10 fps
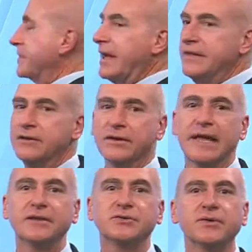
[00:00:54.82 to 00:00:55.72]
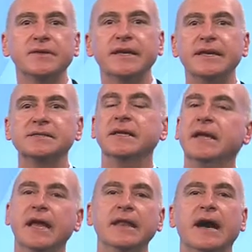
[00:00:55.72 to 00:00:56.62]
and then look out toward the east.
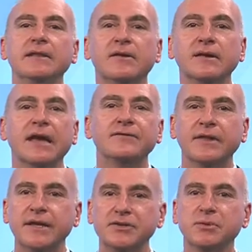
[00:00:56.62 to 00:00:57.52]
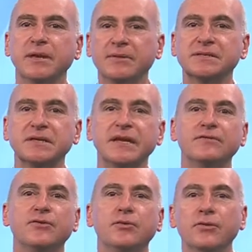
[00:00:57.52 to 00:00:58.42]
And not long after that, you should be able to see that
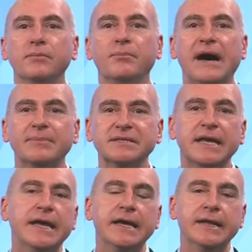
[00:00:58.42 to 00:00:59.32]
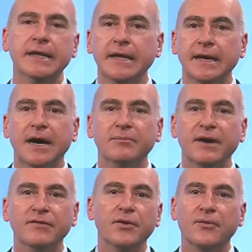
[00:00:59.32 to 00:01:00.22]
full moon pop its head
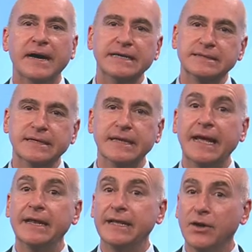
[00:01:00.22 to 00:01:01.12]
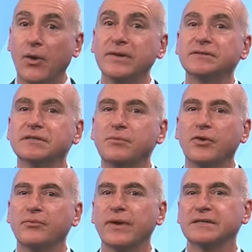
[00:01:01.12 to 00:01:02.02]
above the horizon. And it always looks
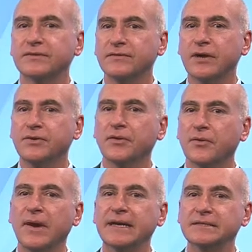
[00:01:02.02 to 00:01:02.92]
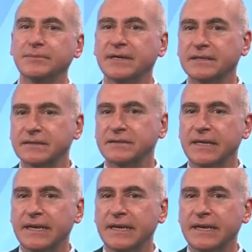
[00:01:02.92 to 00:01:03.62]
more impressive low to the horizon because it's